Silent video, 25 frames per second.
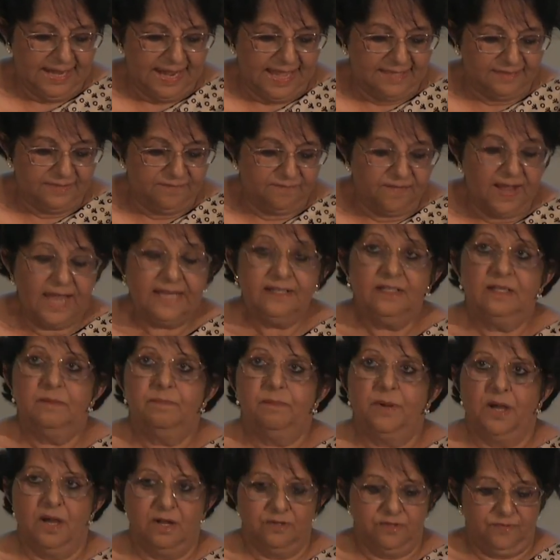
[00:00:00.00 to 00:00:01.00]
And the final
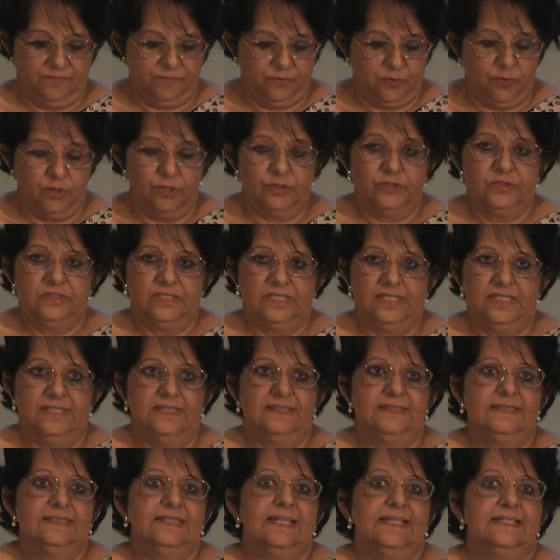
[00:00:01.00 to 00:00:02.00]
part, of course,
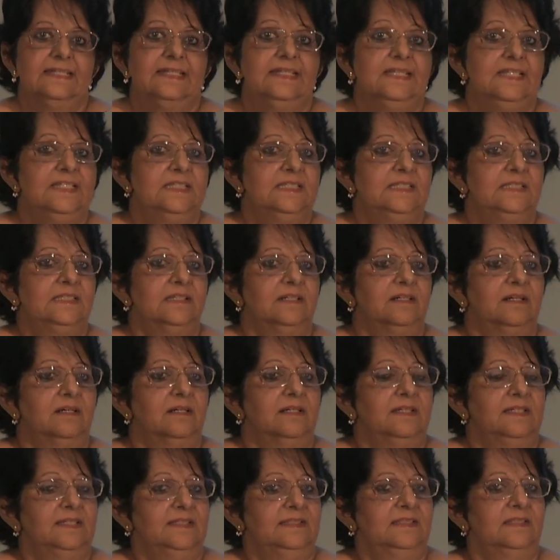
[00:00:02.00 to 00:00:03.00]
is that he's,
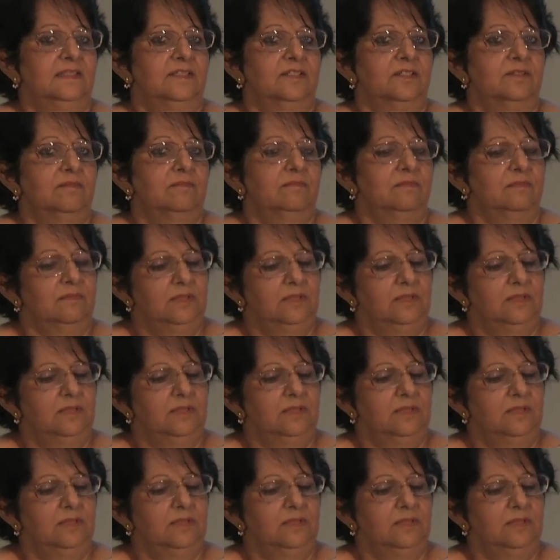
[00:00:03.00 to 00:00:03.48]
uh, he's a,